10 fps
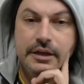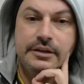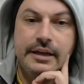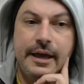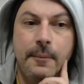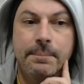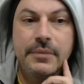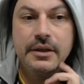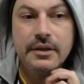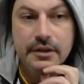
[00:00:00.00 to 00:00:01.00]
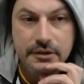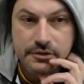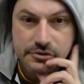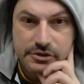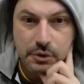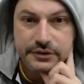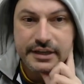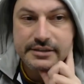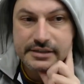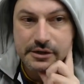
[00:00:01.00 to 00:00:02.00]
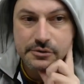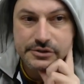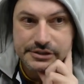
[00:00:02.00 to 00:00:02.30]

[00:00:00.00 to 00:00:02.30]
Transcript: Now, so what that tells